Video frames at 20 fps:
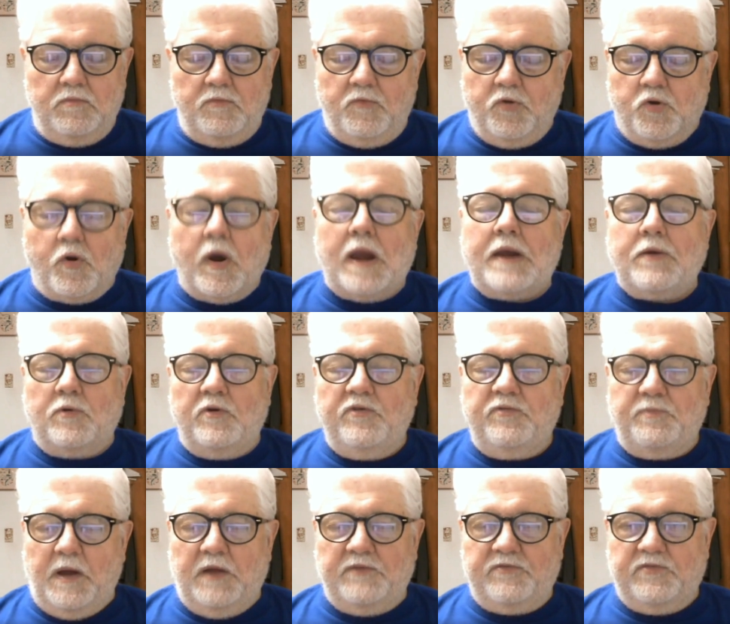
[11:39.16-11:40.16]
Great
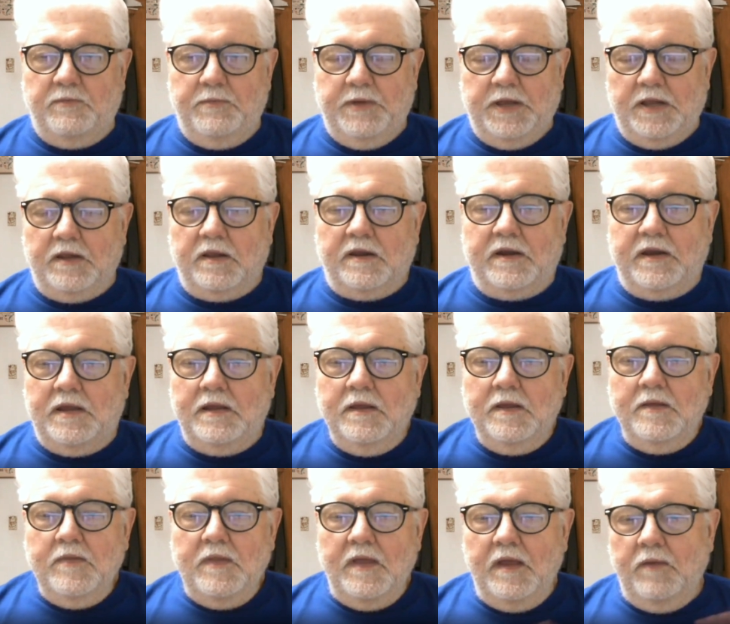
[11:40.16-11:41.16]
responsibility.
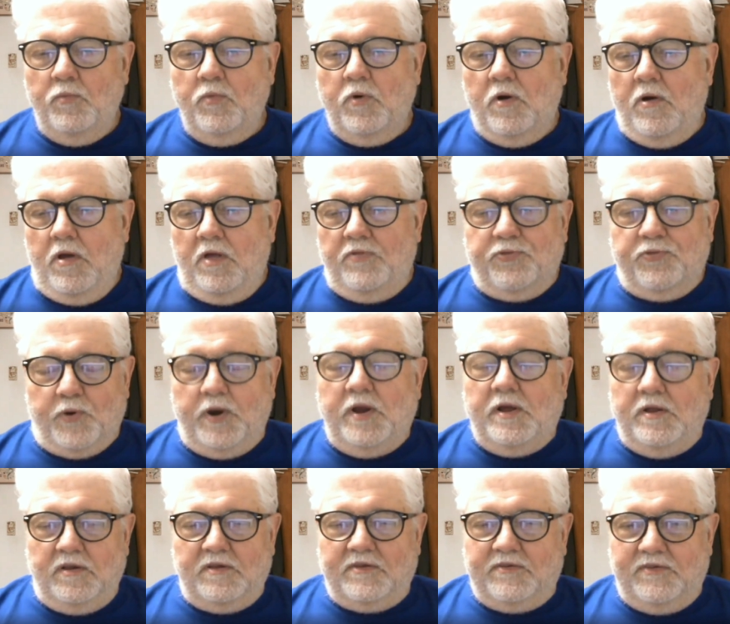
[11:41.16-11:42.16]
And we're all
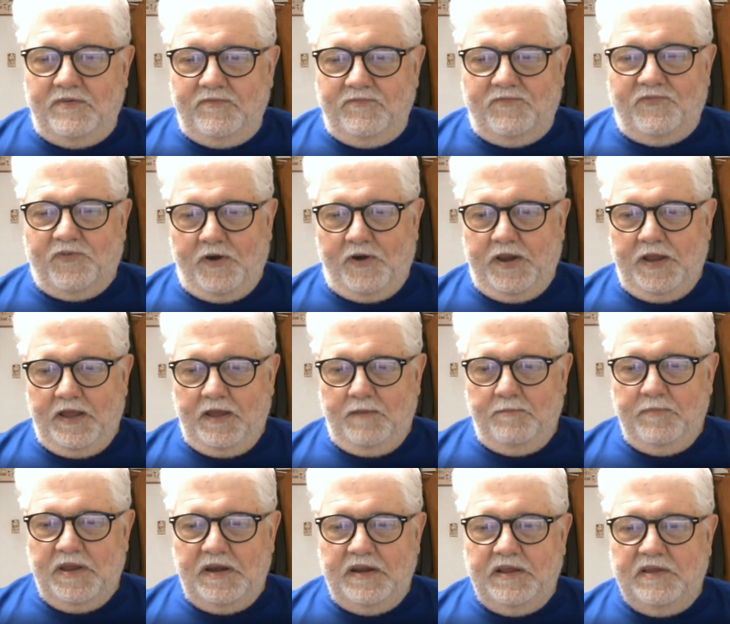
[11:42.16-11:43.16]
thrilled for
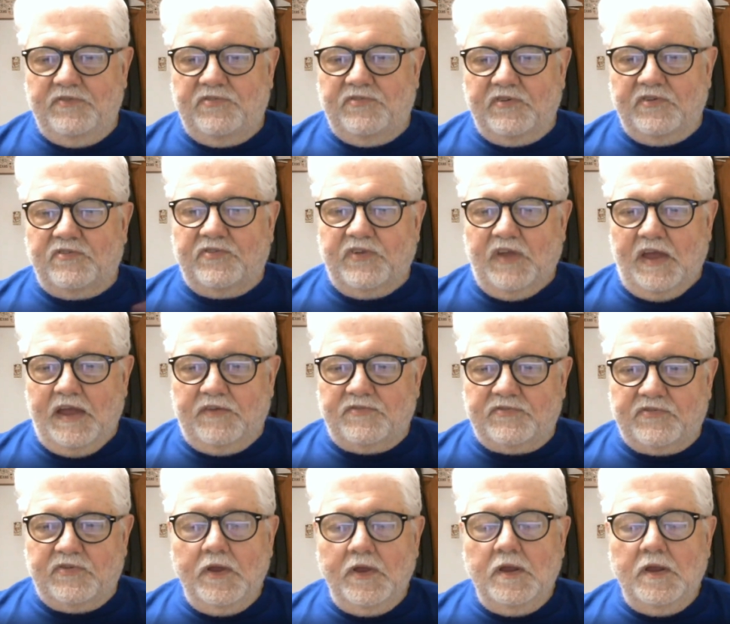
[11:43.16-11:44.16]
him and his
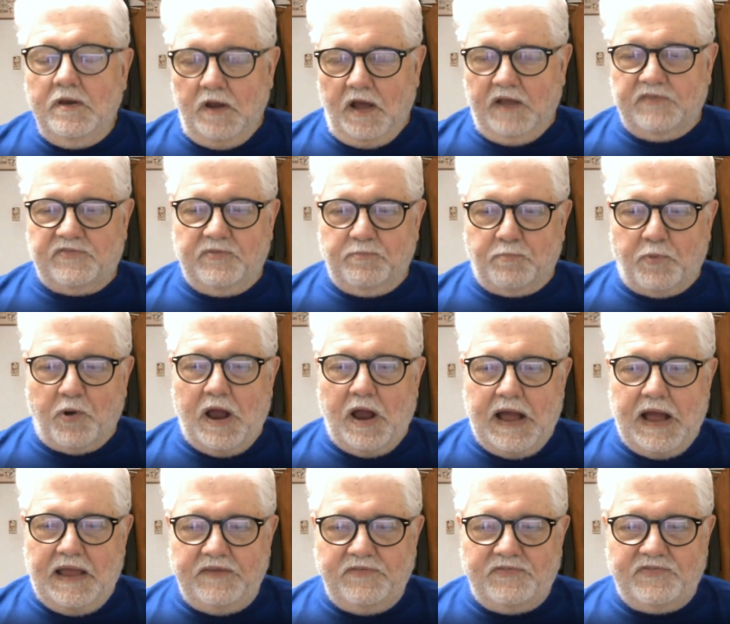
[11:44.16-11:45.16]
success. Not
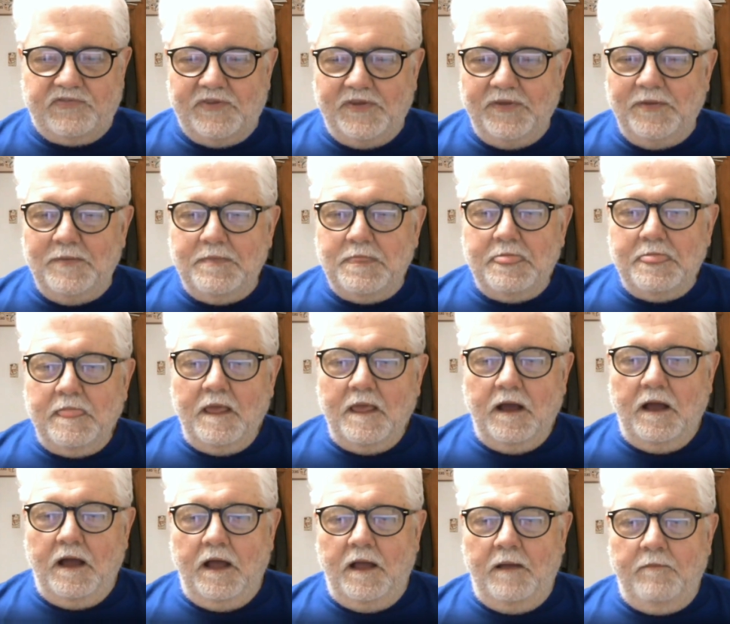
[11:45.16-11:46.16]
surprised.
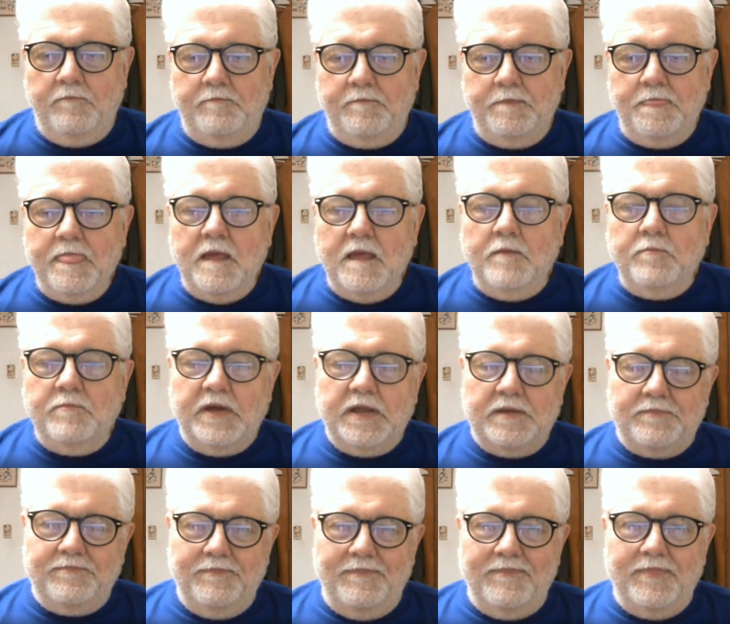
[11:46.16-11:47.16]
But
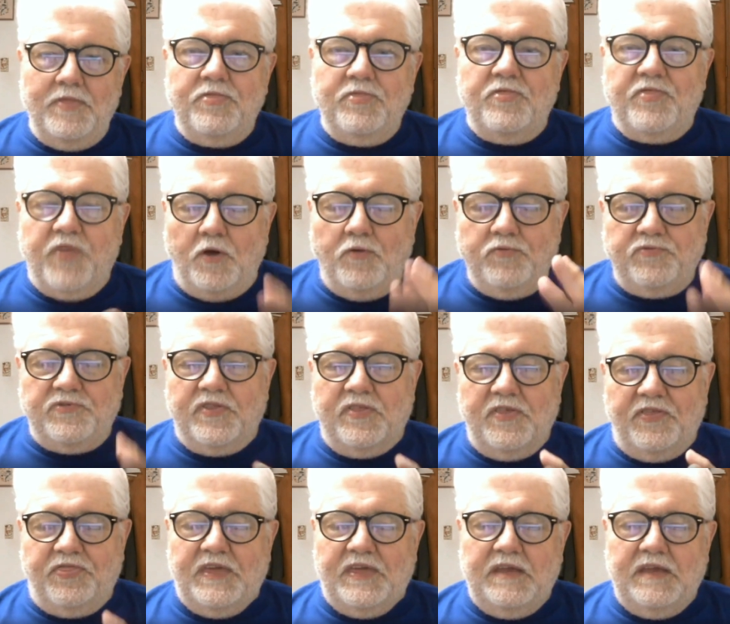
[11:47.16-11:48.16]
those are
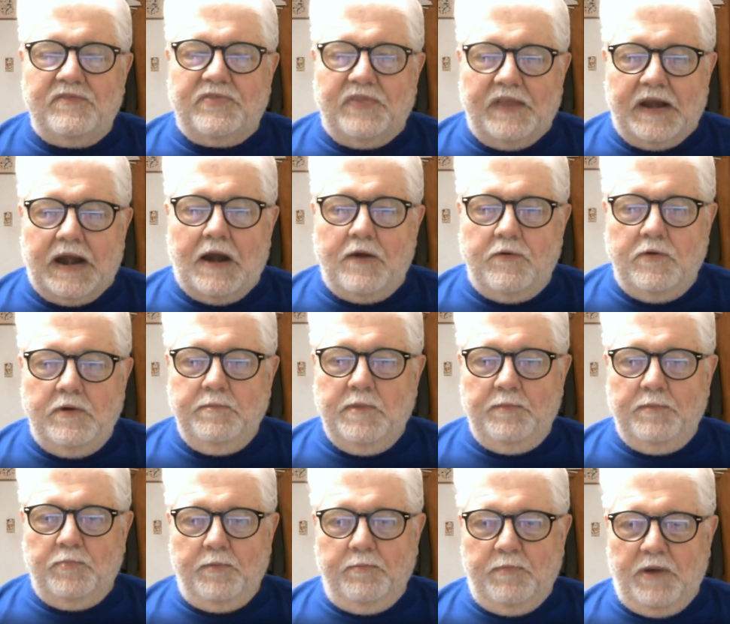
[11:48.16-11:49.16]
the things that I
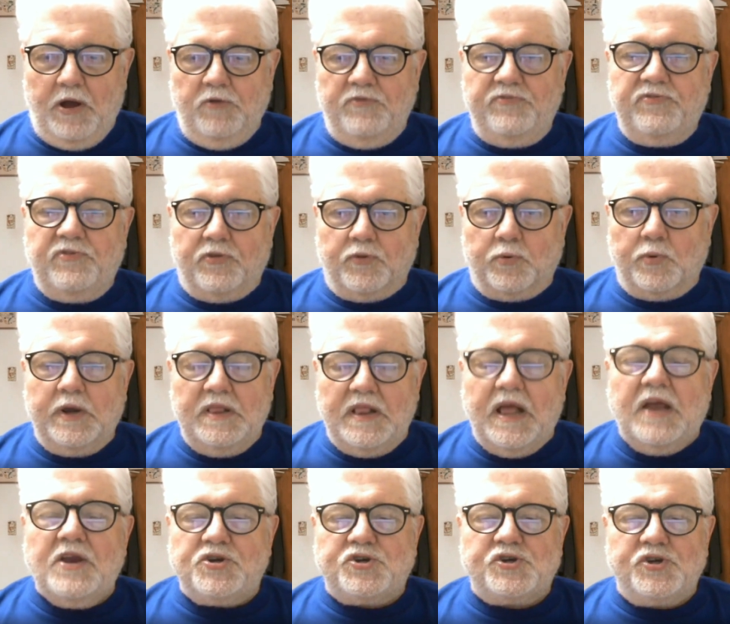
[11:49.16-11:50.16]
remember most, the
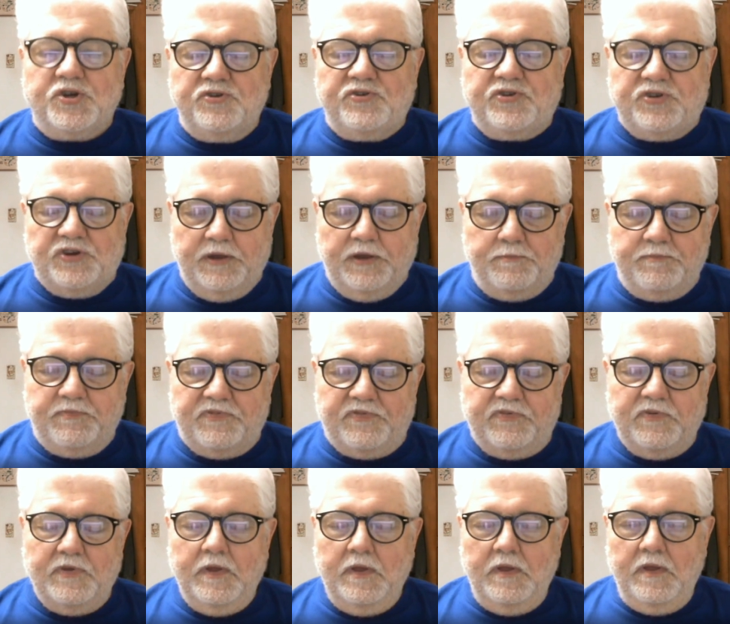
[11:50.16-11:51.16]

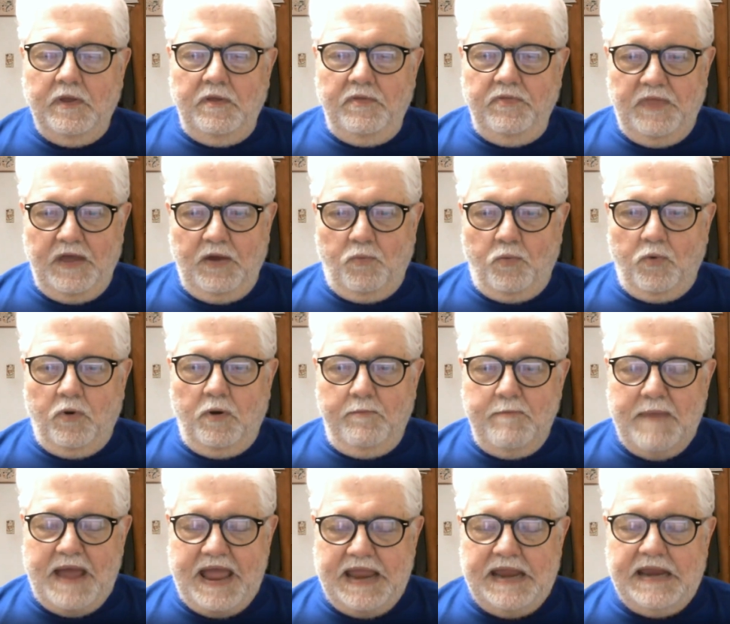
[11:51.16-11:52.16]
relationships that were
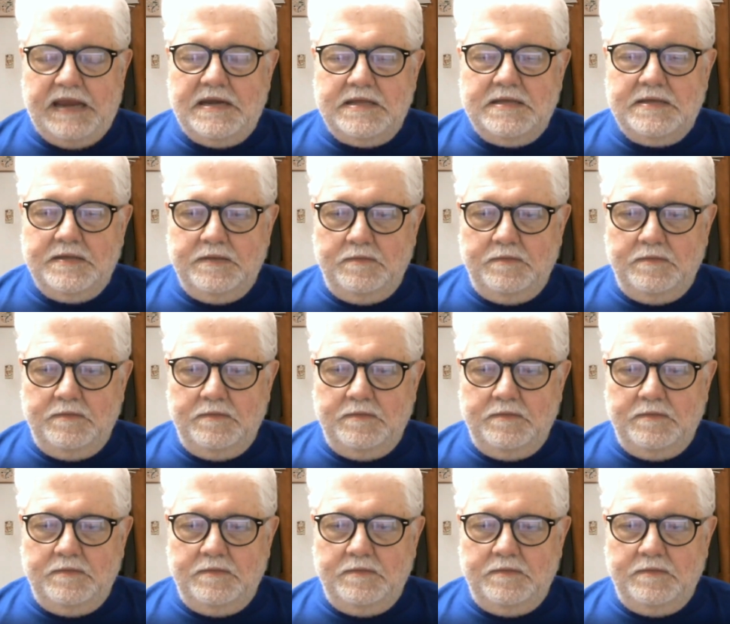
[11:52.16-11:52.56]
made.